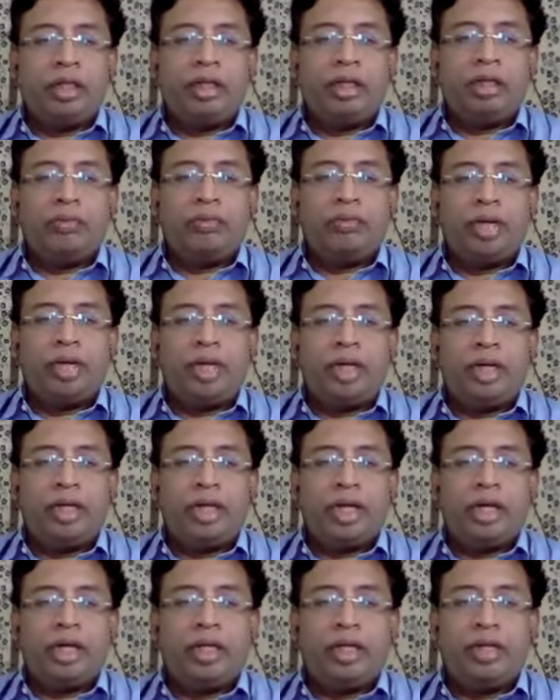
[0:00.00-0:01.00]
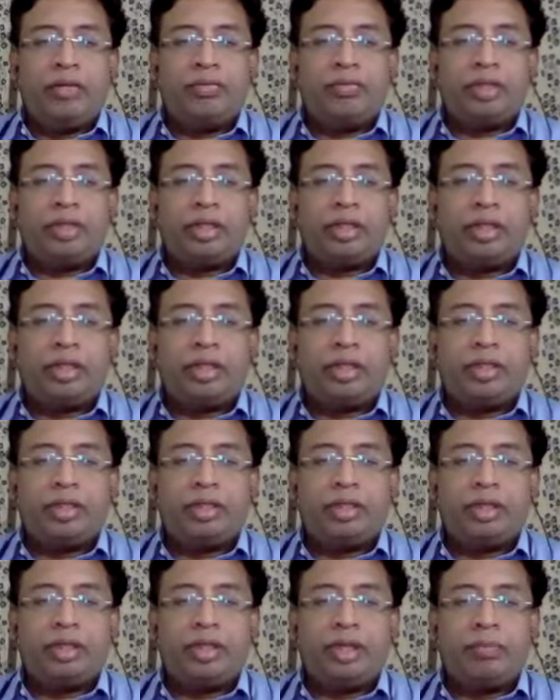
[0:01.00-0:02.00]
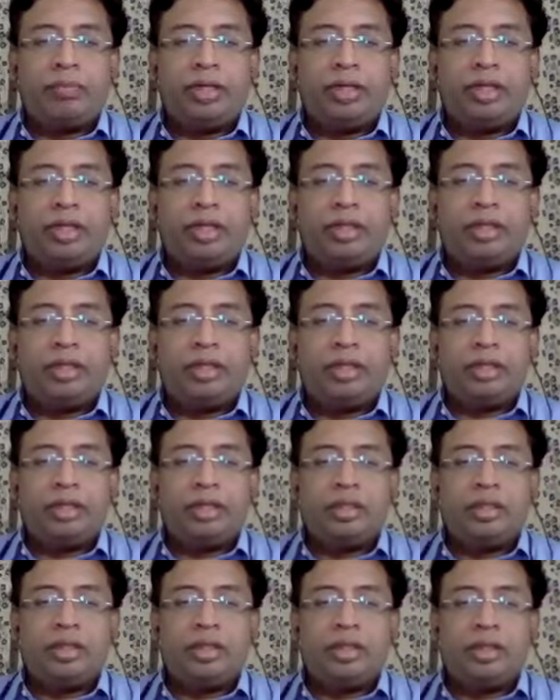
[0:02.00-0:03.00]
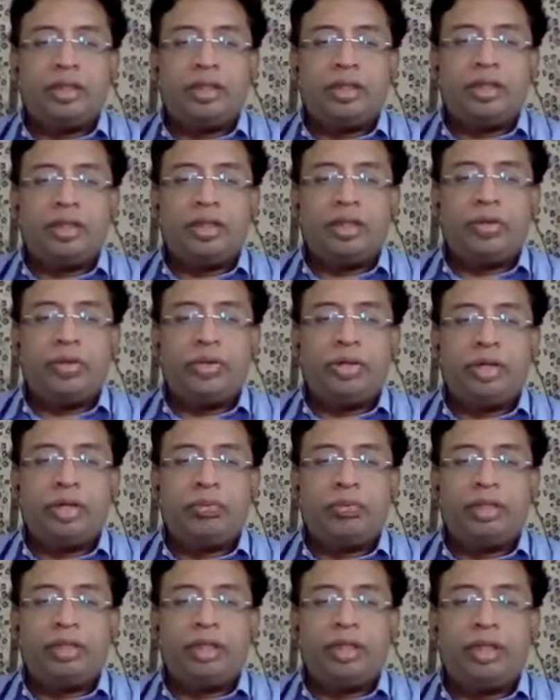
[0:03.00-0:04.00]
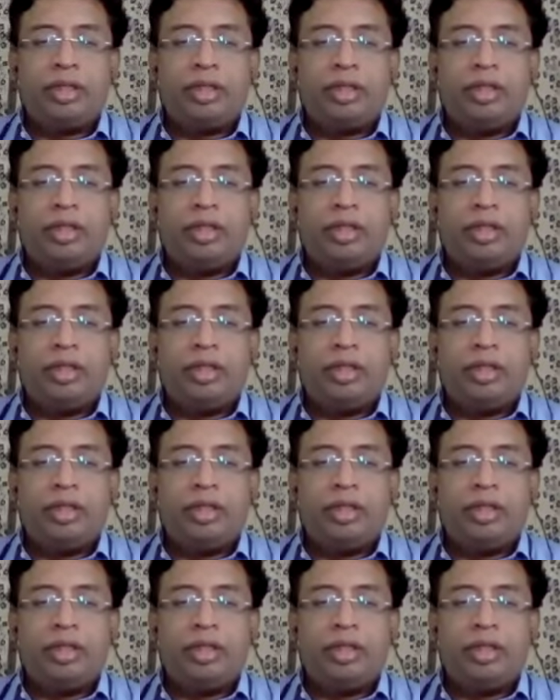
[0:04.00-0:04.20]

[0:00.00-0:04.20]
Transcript: of critical IT infrastructures and applications is a new normal.